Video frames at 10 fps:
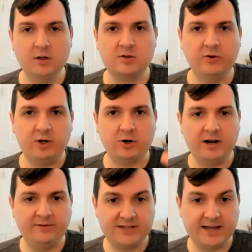so that you're
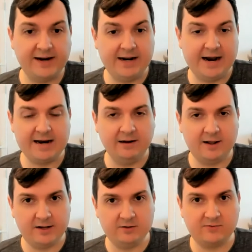kind of setting
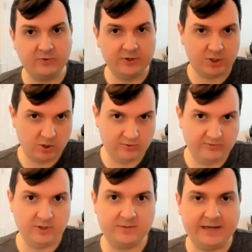guidelines for the tone of
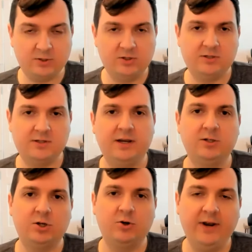those messages that get
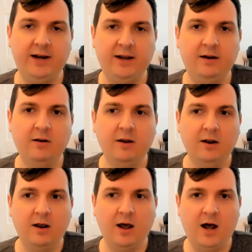generated.
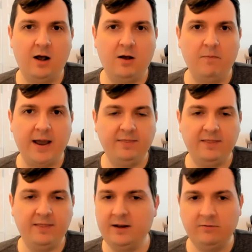And
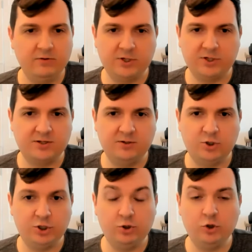then just
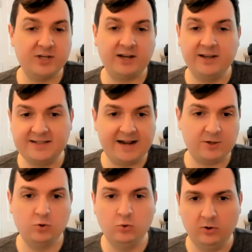using it as that
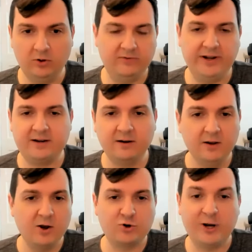tool of like
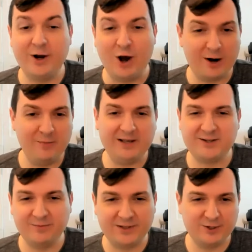trying to automate
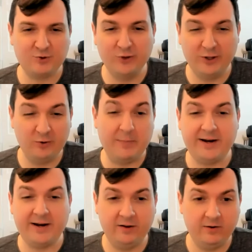something that's a really
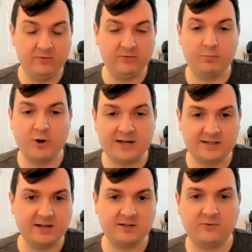repetitive
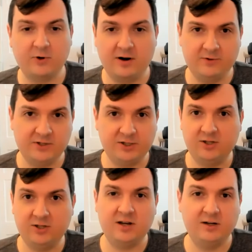process for conversation
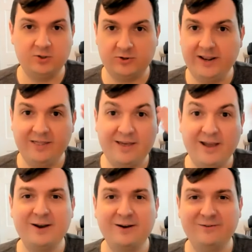designers, right?
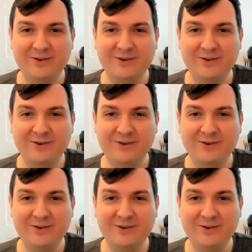Think of